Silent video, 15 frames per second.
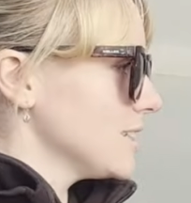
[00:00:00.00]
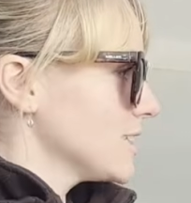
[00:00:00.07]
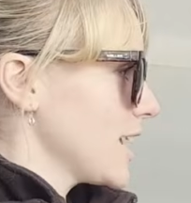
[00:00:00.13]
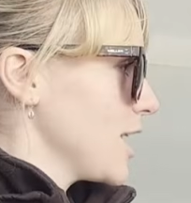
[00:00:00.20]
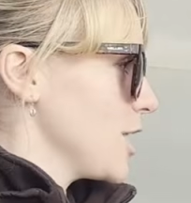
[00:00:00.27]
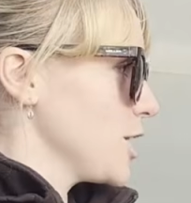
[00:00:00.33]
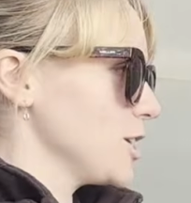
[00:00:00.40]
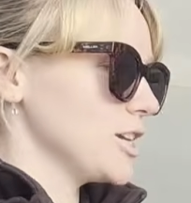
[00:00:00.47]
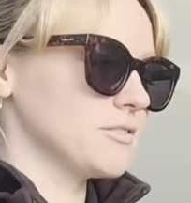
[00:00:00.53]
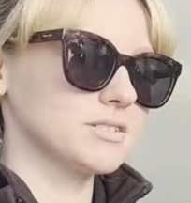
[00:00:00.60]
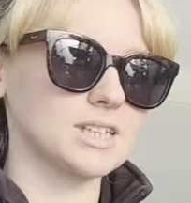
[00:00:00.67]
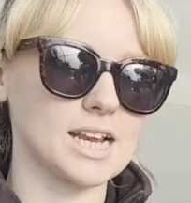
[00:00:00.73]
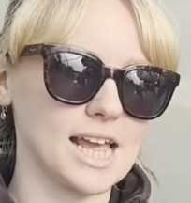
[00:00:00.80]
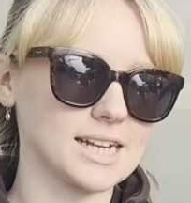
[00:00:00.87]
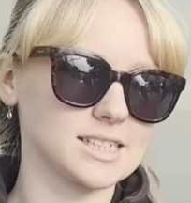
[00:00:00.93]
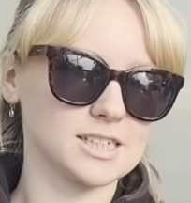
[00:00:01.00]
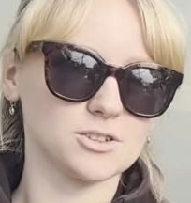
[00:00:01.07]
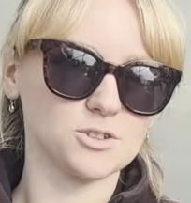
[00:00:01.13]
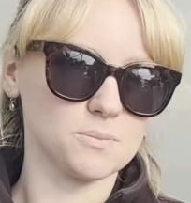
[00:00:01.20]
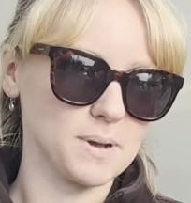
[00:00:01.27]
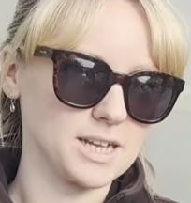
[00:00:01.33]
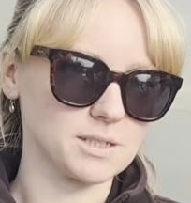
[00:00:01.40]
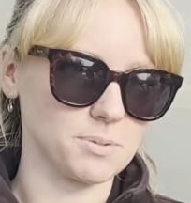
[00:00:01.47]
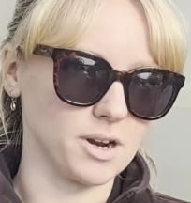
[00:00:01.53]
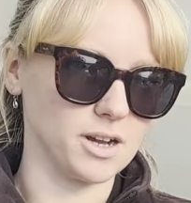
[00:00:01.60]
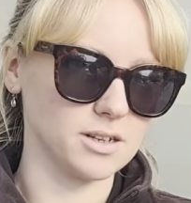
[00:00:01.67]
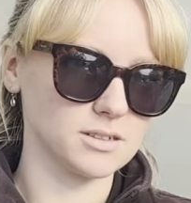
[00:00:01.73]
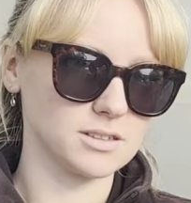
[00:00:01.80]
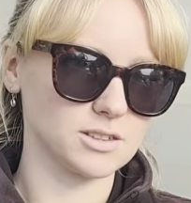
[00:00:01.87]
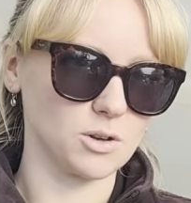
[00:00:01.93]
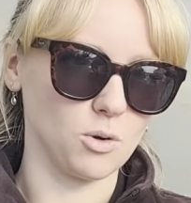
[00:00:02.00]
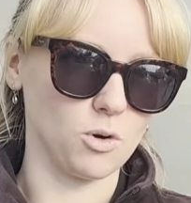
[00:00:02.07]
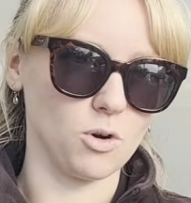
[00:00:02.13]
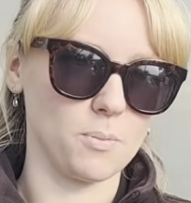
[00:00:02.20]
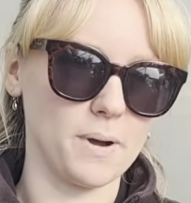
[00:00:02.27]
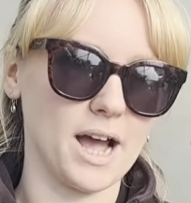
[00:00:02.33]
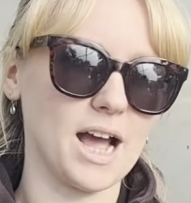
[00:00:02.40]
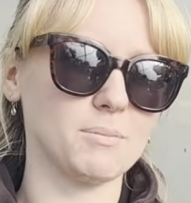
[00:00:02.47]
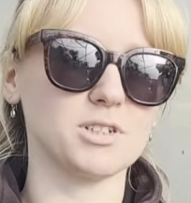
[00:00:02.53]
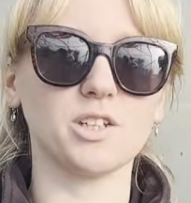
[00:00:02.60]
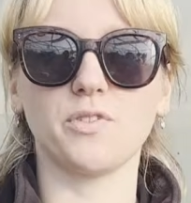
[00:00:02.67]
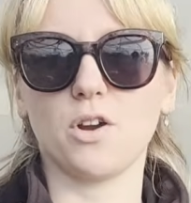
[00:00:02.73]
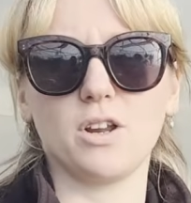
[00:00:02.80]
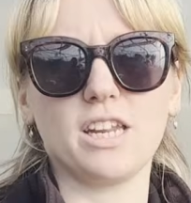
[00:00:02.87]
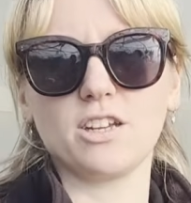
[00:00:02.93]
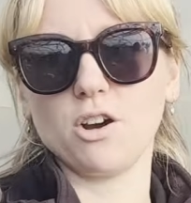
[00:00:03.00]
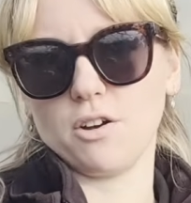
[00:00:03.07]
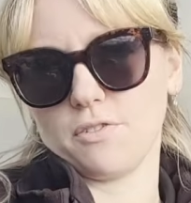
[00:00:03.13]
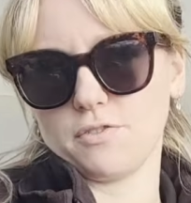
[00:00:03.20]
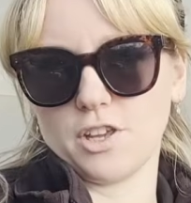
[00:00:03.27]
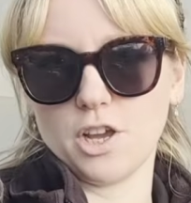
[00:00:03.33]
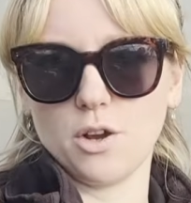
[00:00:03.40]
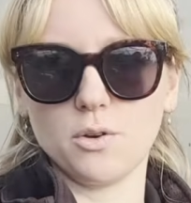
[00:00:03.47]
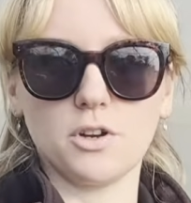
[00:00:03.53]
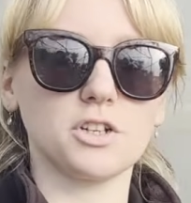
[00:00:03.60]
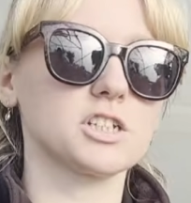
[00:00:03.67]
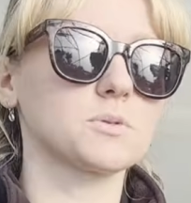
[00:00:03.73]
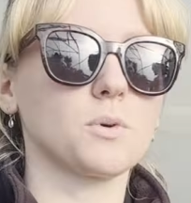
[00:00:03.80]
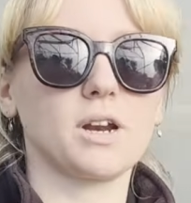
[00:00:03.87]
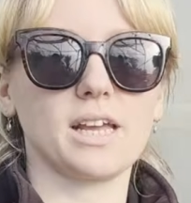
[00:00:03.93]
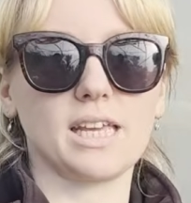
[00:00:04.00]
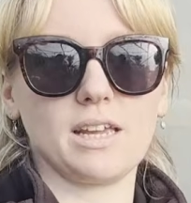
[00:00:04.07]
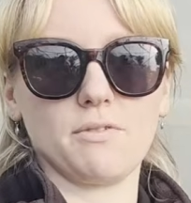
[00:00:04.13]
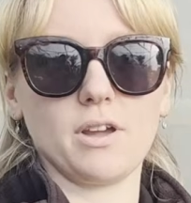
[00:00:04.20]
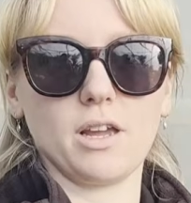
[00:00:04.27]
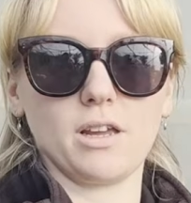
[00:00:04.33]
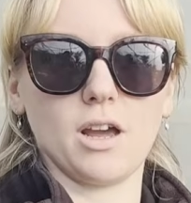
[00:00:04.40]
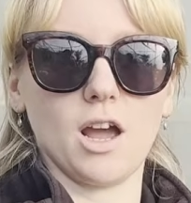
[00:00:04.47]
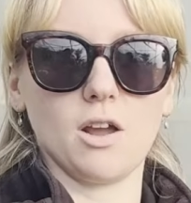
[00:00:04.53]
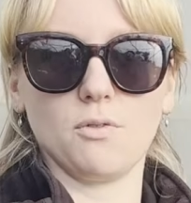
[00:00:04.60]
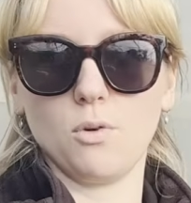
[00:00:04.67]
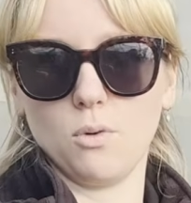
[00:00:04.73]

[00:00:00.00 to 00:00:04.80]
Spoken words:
So you've selected your best plants, or perhaps you've only got a few and you just want to give it a go of